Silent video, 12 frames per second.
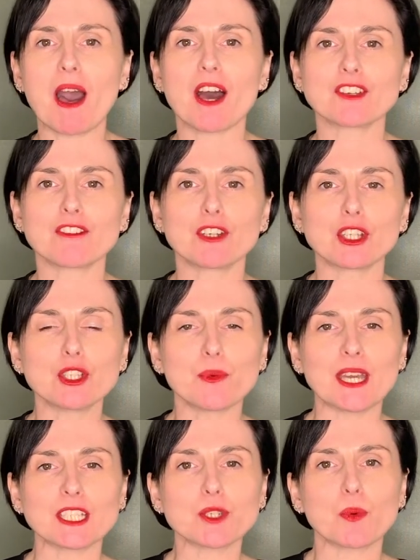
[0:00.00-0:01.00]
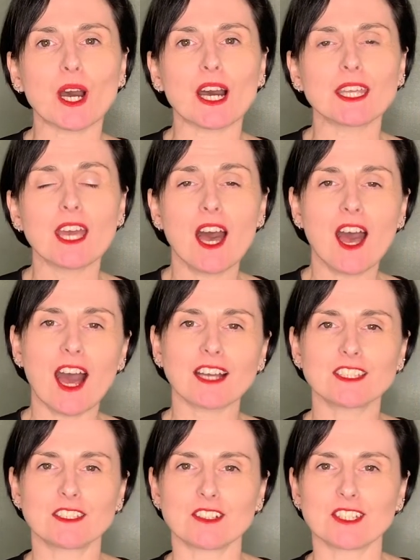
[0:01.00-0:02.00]
partner at UHY
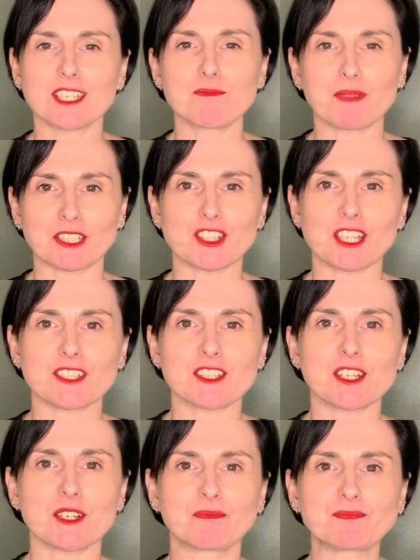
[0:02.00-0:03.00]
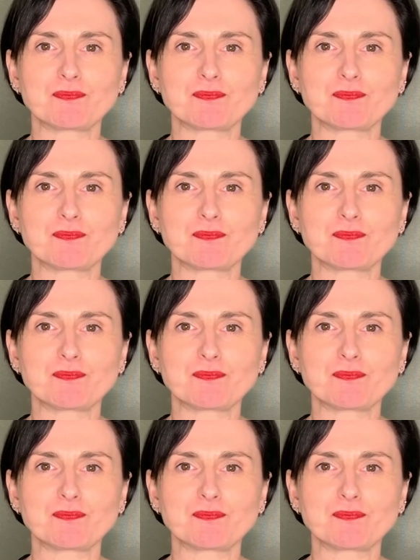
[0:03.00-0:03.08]
Hacker Young in Manchester.